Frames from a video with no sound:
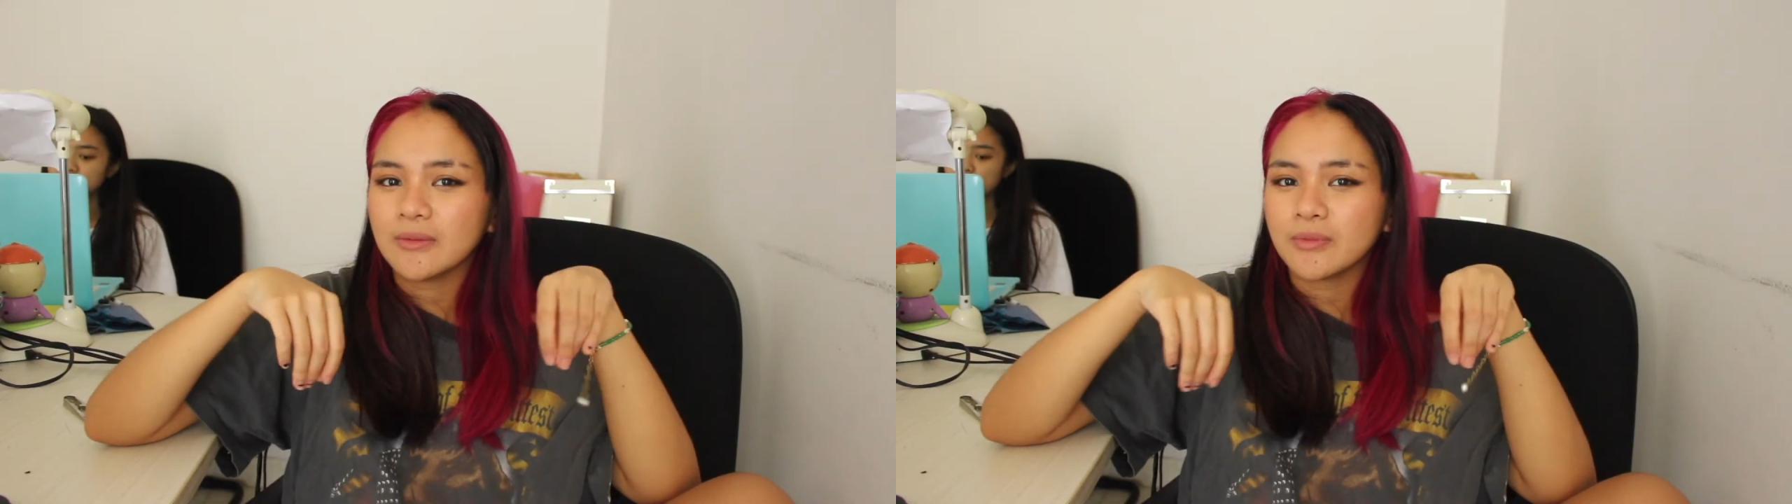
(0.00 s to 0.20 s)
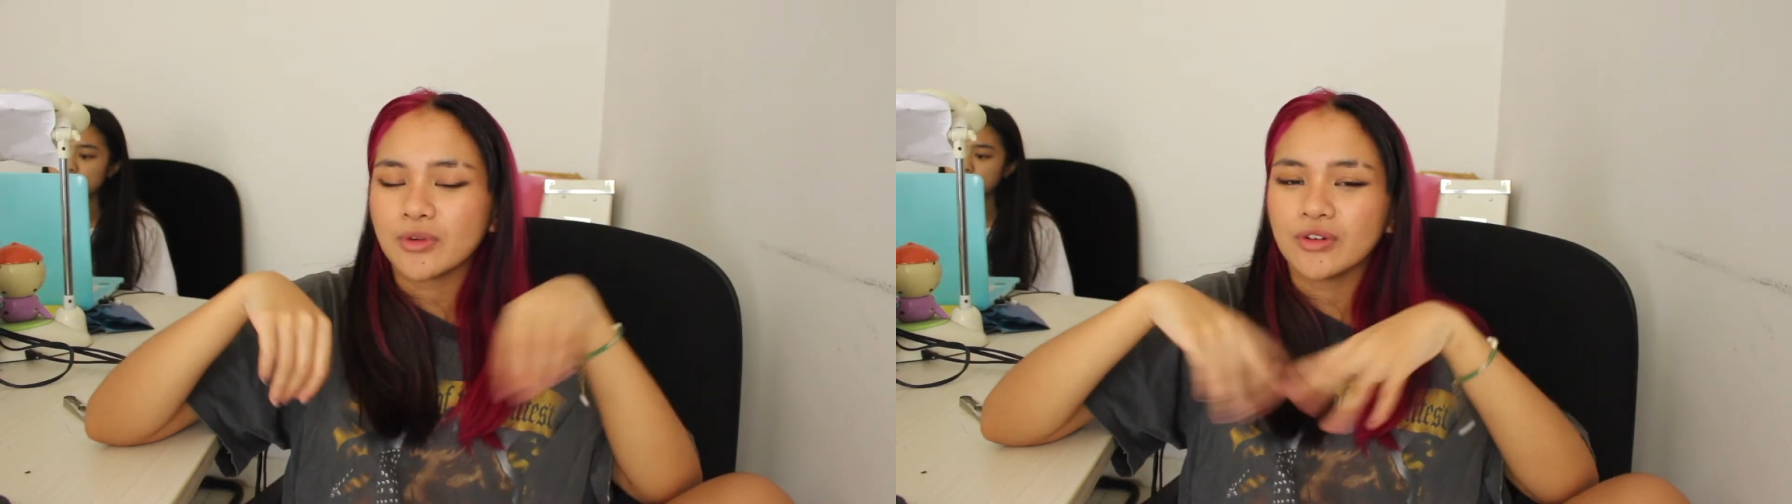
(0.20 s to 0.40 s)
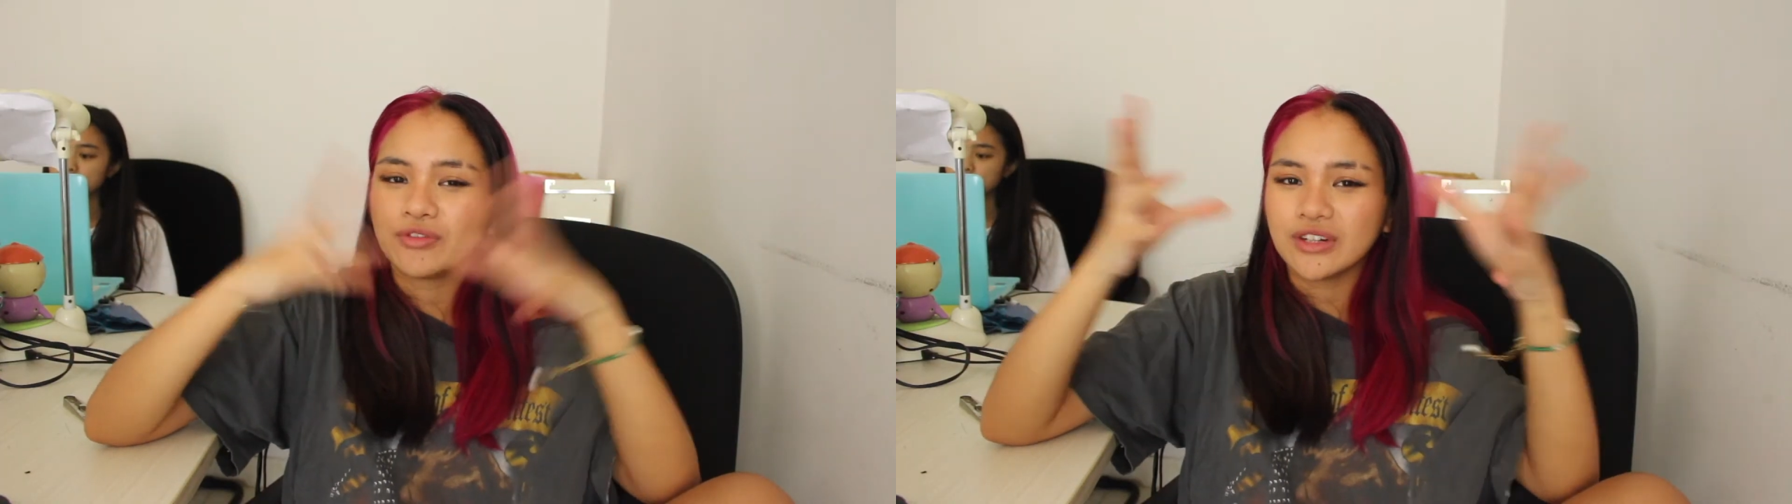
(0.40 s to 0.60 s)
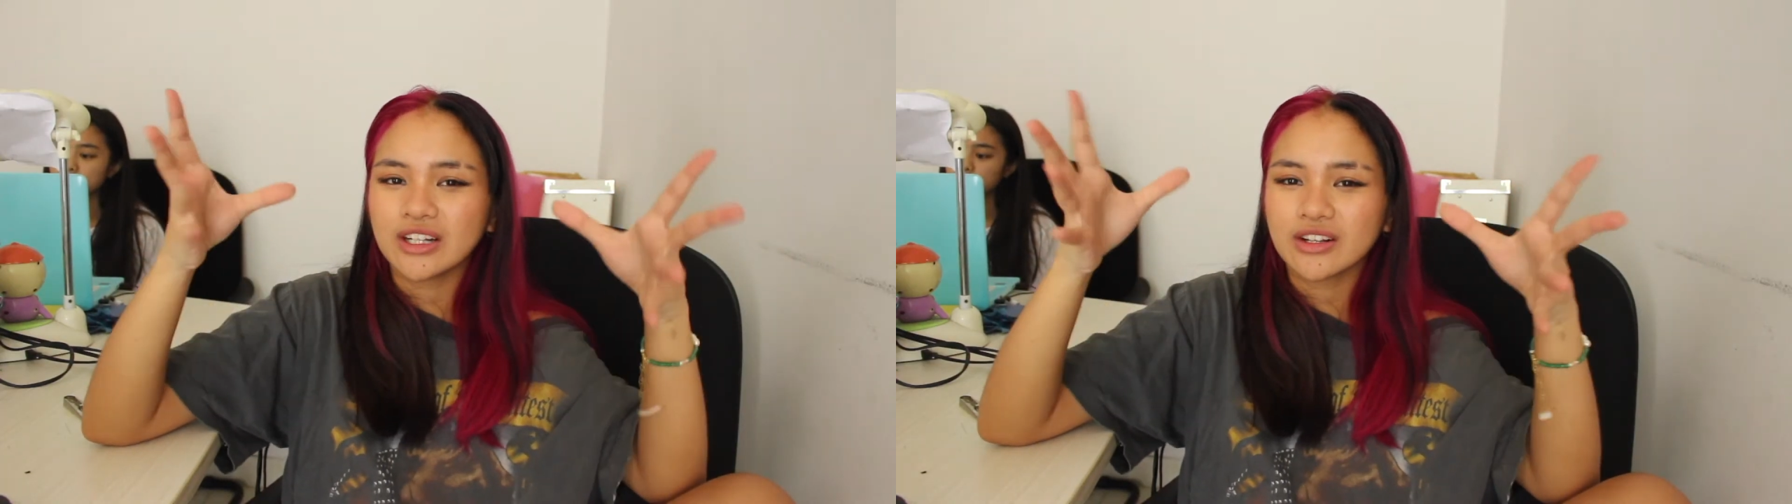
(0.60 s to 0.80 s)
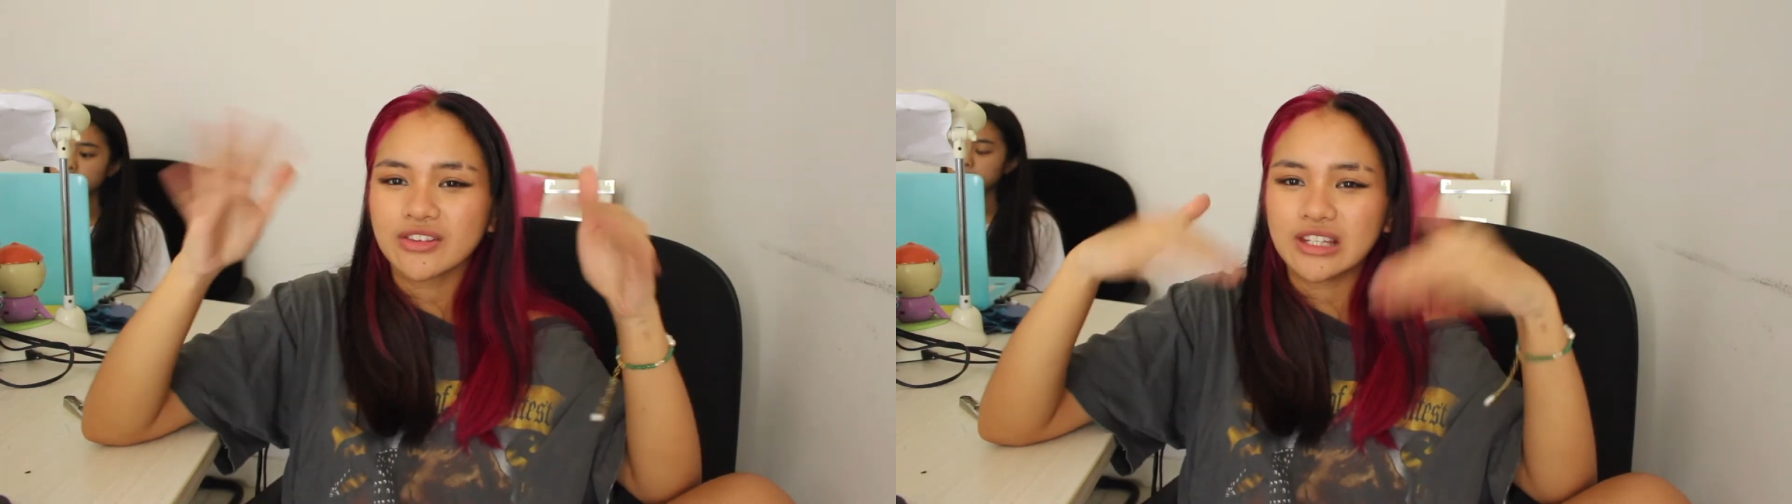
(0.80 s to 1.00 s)

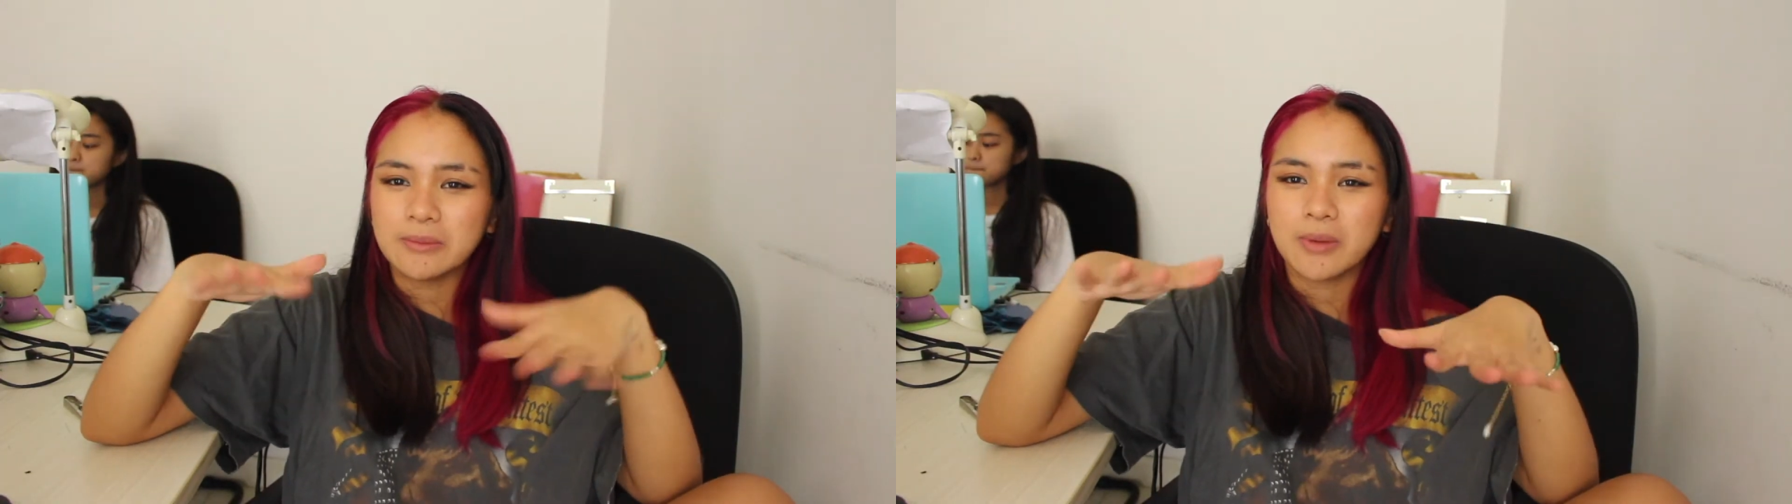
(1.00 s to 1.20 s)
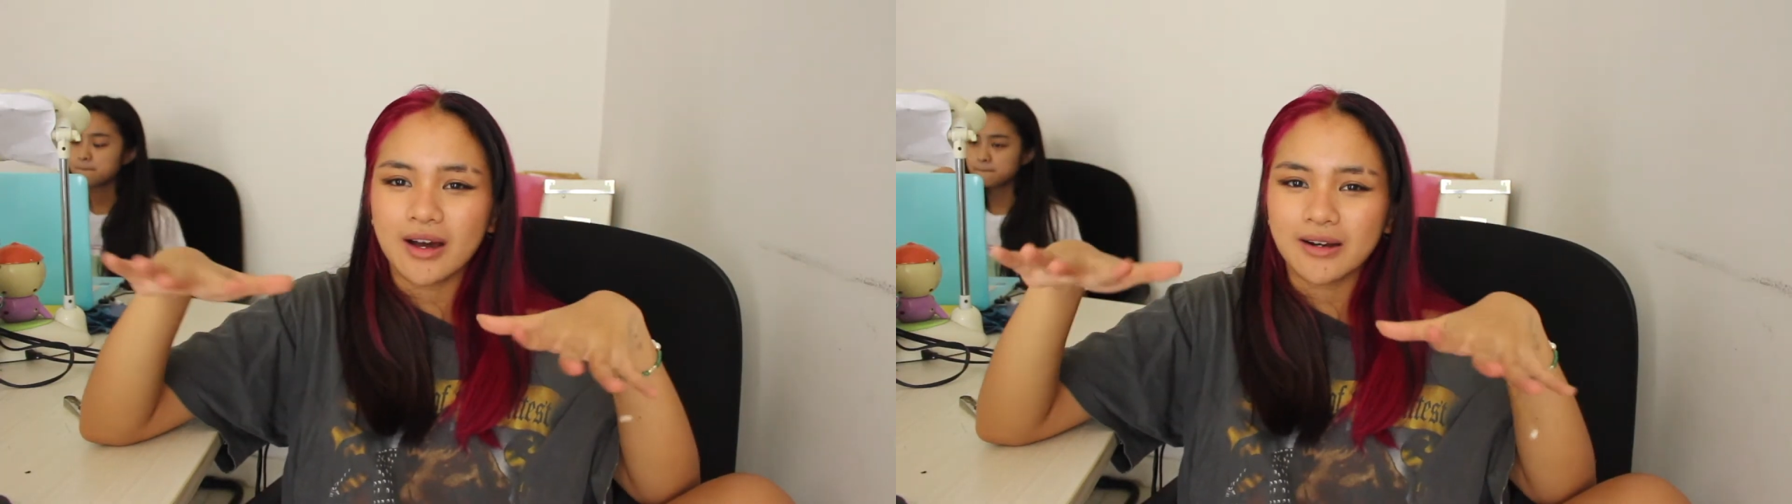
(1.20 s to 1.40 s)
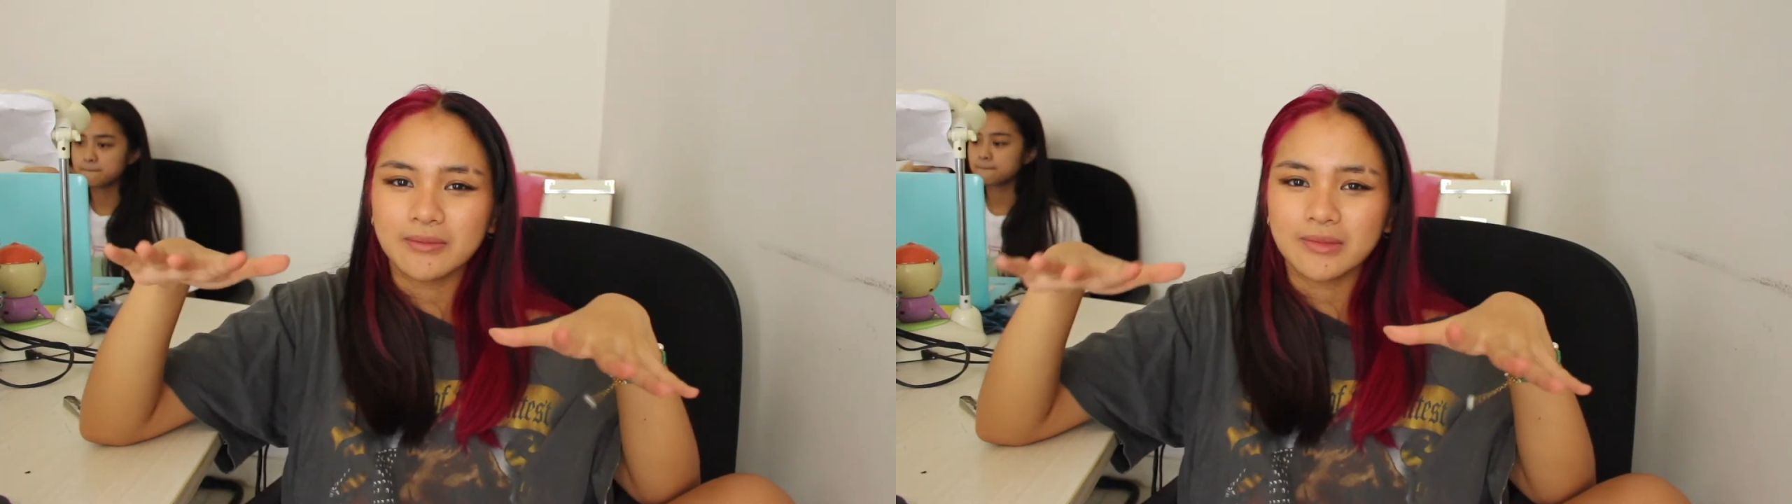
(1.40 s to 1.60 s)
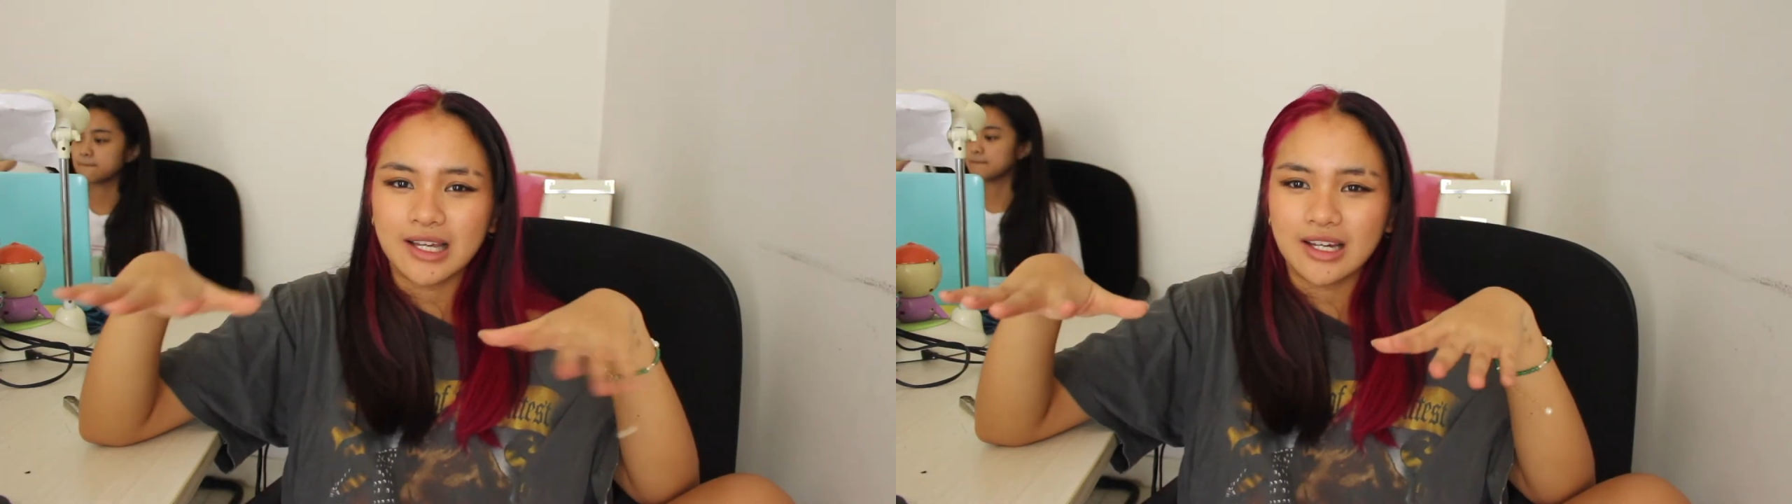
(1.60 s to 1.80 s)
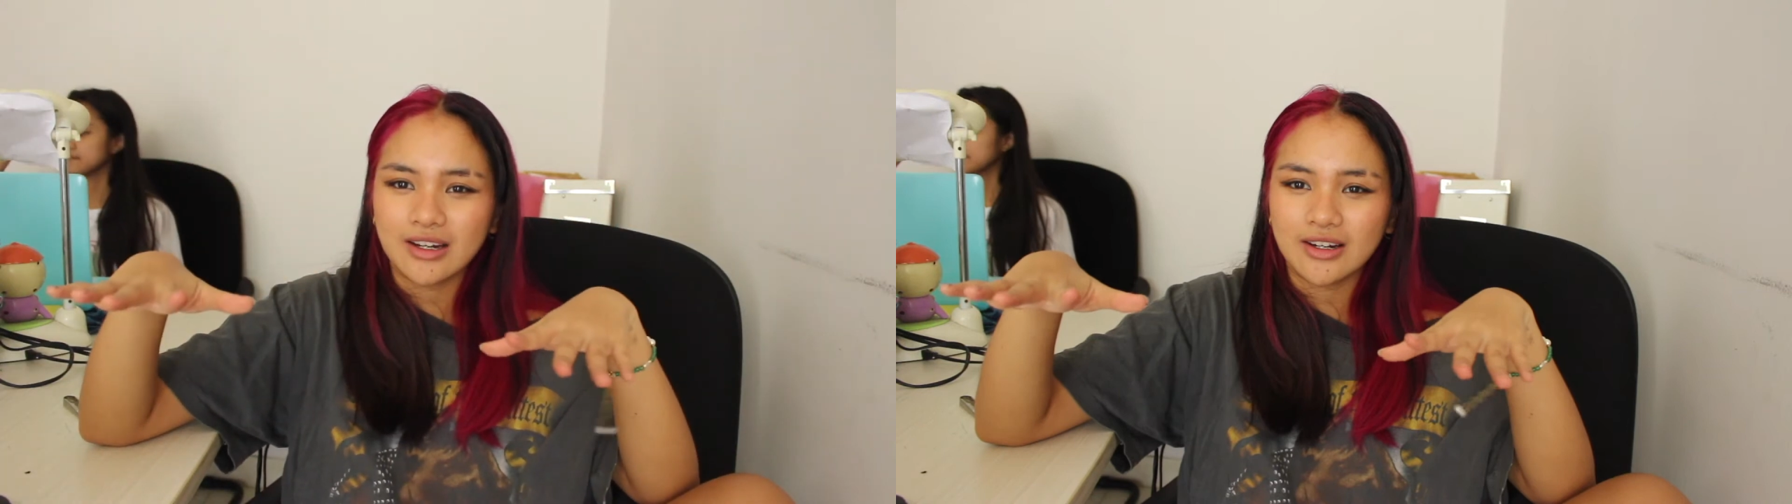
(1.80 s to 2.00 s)
reveal the bottom
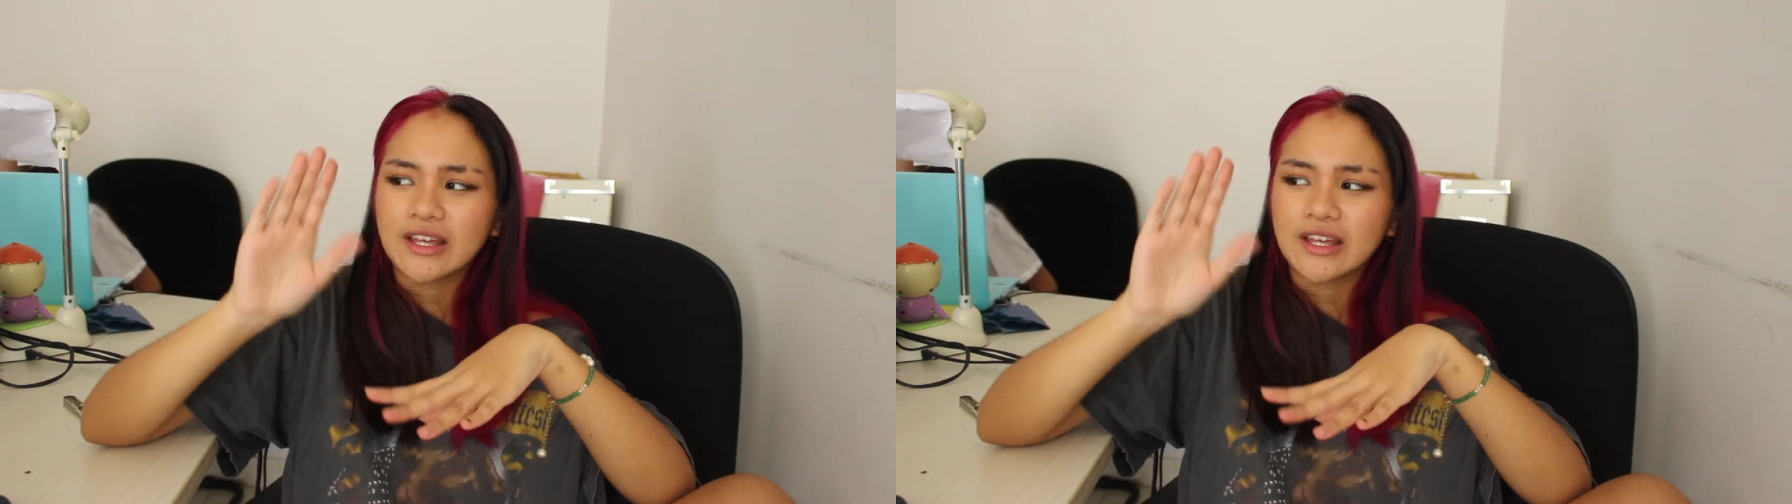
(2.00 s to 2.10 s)
layer,